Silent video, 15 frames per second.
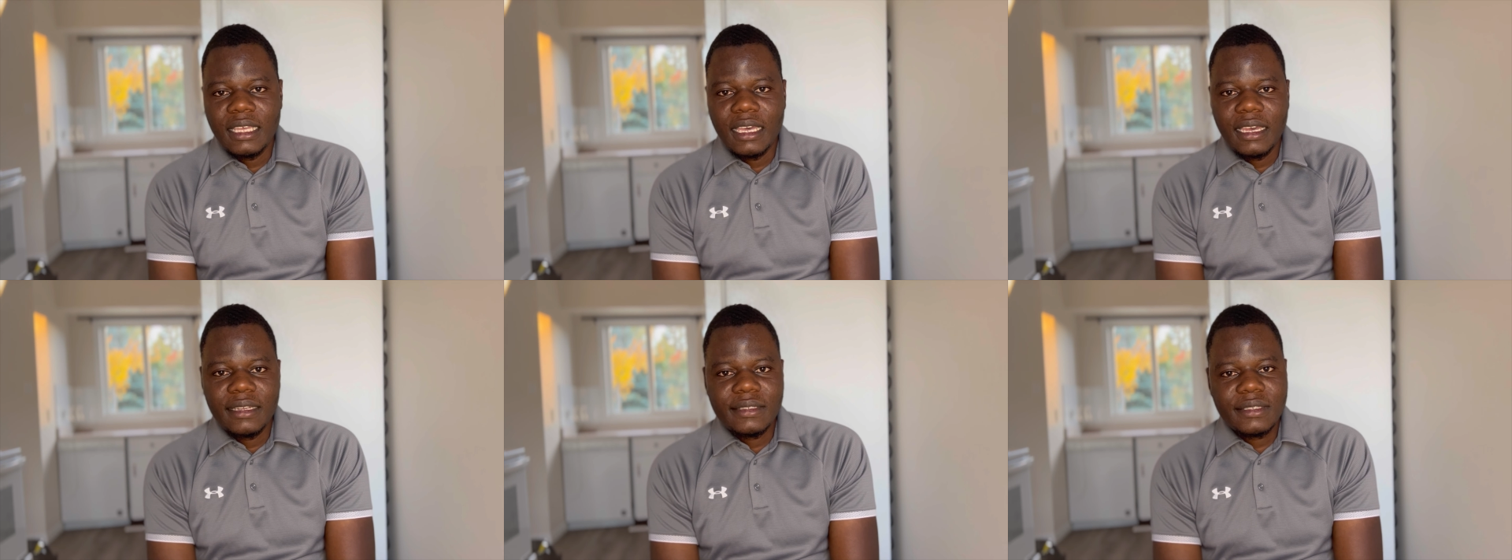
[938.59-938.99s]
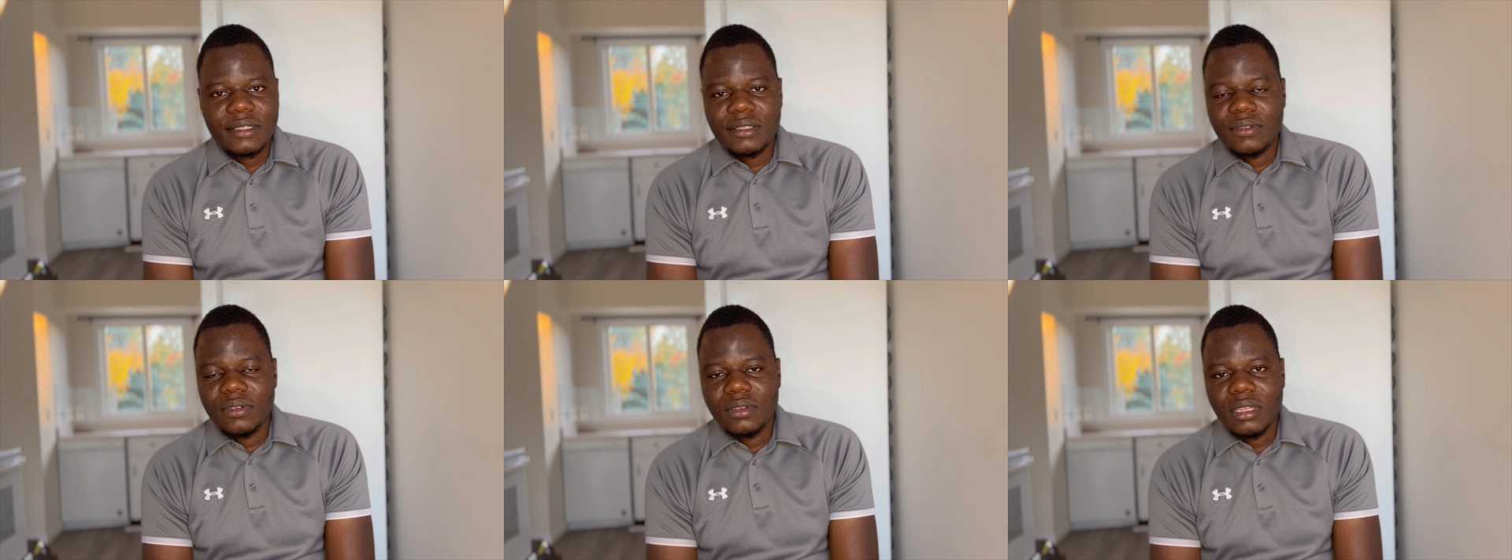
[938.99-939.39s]

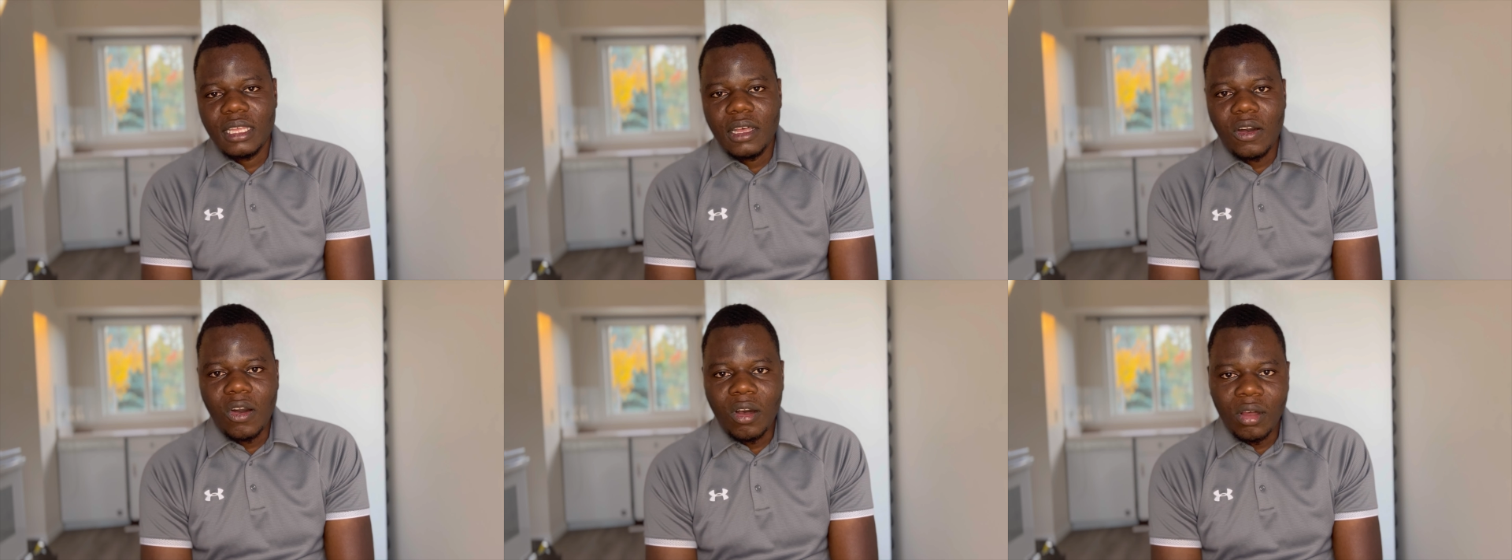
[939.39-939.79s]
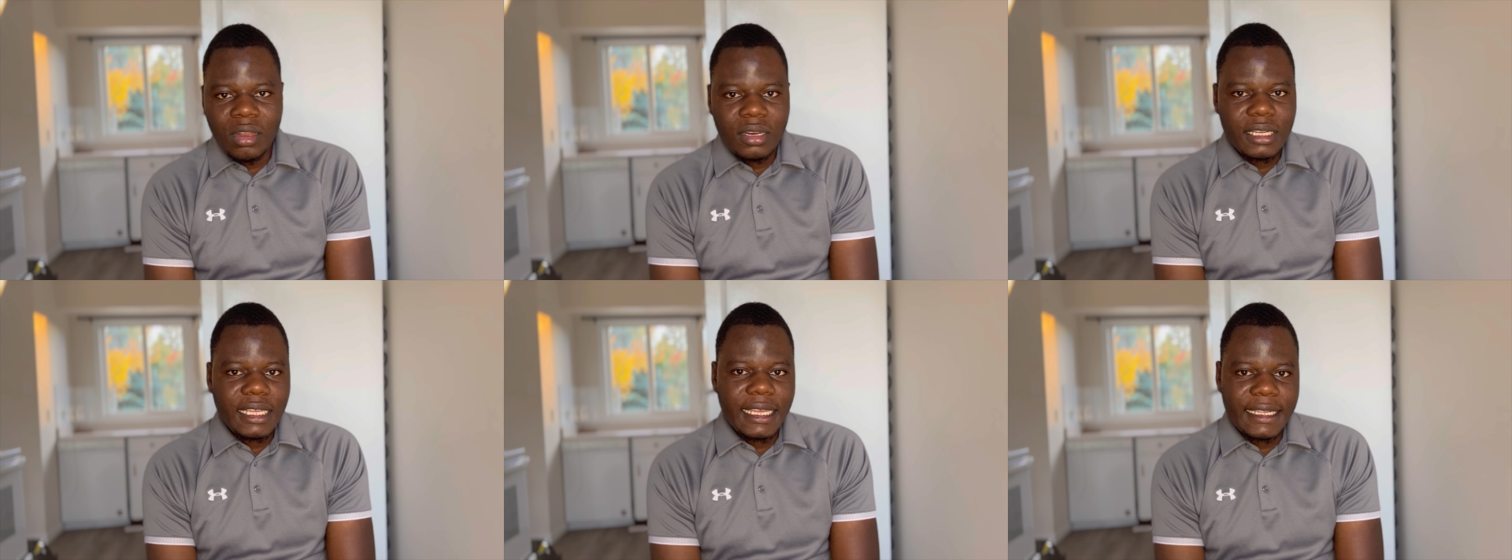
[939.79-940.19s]
It's
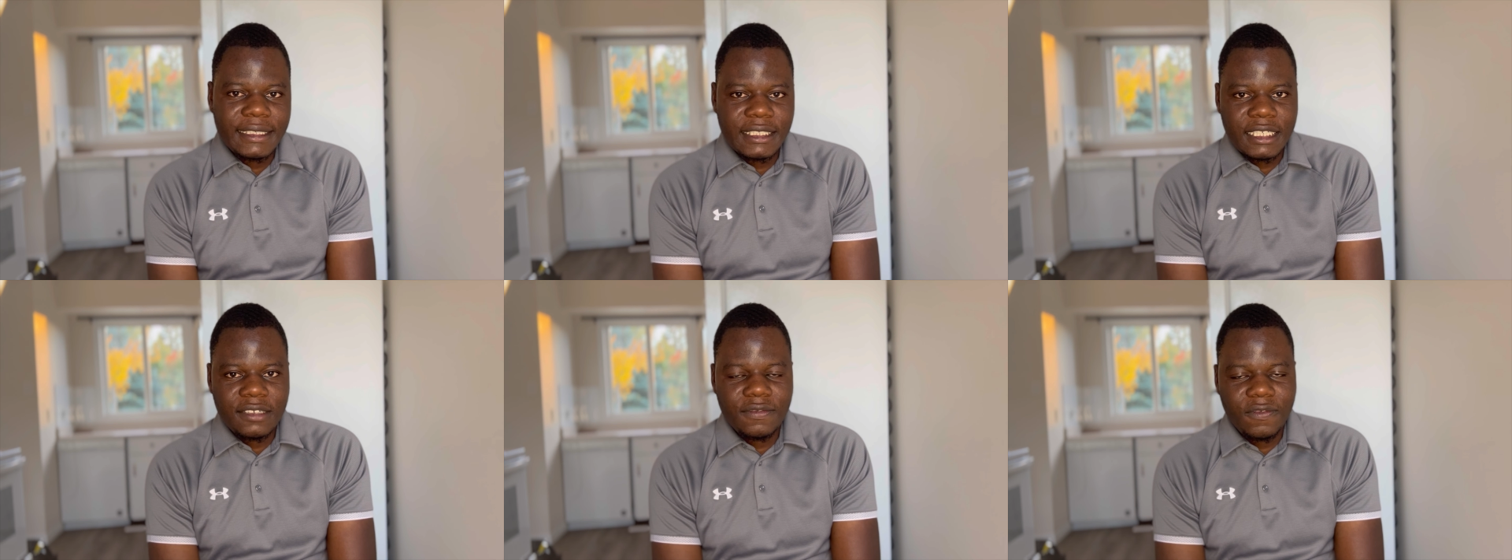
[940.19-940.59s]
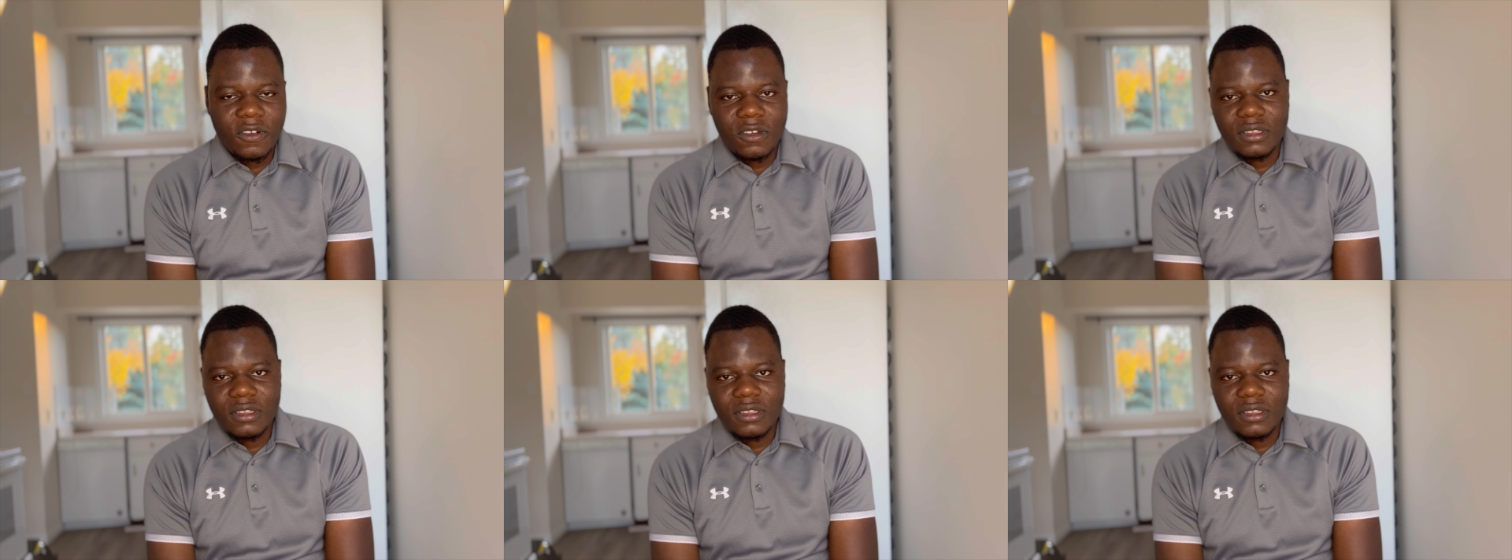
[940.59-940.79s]
all catered for.